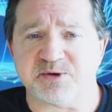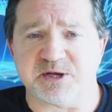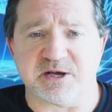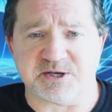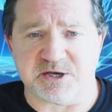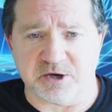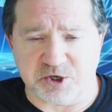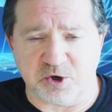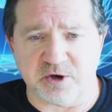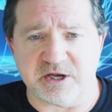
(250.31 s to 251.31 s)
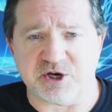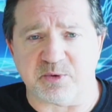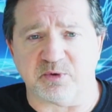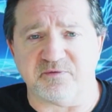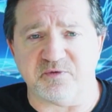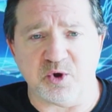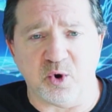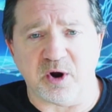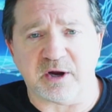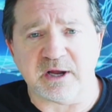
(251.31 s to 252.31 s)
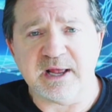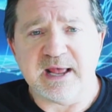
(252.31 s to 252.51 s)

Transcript: the Attorney General of New York,